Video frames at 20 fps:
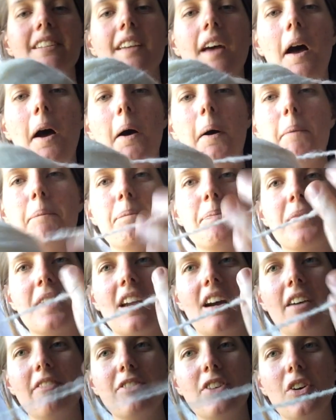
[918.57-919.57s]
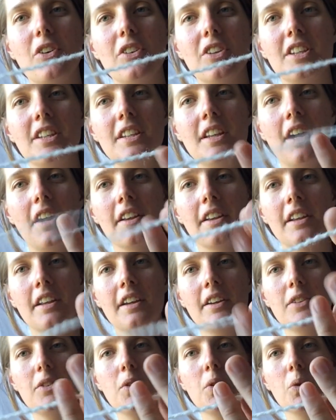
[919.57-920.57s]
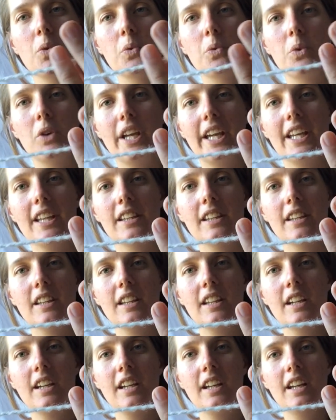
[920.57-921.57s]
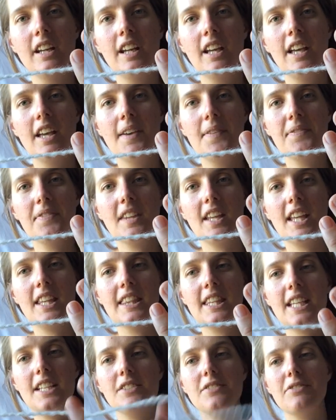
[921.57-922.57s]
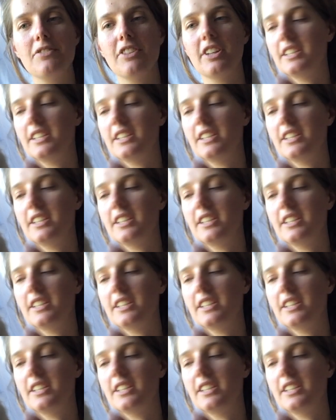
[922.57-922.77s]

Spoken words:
I've got none at all in this, for